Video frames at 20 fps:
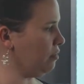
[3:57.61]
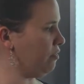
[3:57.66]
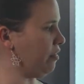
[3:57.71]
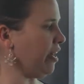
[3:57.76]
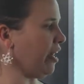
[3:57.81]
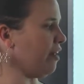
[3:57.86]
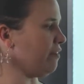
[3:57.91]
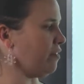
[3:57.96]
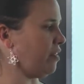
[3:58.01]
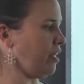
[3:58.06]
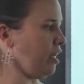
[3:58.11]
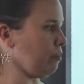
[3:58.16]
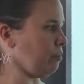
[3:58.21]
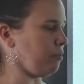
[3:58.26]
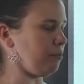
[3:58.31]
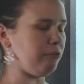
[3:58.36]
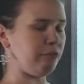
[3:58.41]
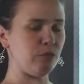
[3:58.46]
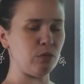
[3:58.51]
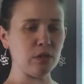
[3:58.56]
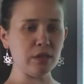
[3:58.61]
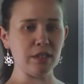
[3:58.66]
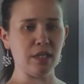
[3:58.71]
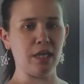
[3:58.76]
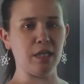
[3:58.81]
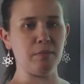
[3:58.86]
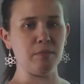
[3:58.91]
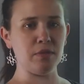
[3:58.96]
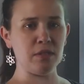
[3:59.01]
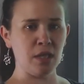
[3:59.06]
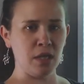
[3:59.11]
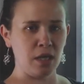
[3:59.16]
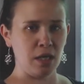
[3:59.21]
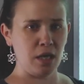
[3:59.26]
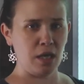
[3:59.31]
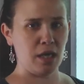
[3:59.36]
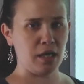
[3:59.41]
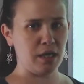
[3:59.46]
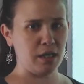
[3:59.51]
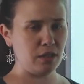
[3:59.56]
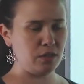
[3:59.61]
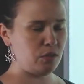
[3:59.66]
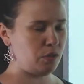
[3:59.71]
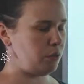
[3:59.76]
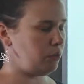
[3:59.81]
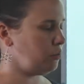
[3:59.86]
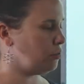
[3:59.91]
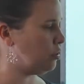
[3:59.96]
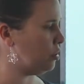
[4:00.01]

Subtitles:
if I have that happen 4 times, I get a total